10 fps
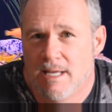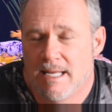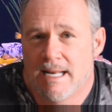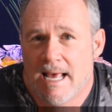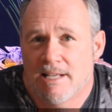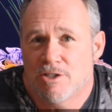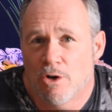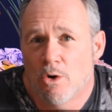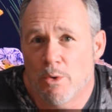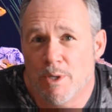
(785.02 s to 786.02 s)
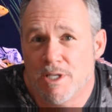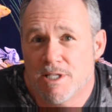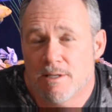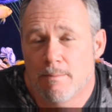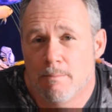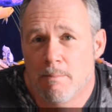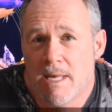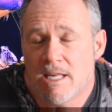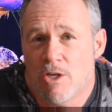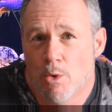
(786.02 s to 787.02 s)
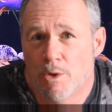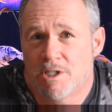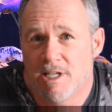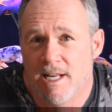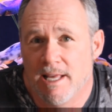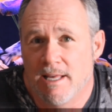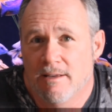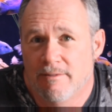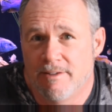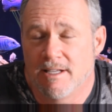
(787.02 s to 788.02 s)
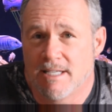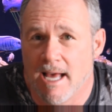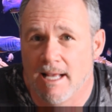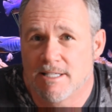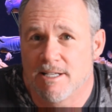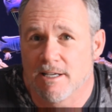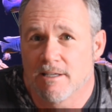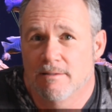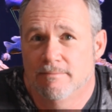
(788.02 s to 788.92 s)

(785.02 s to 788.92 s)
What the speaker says: And as always, make your today fantastic.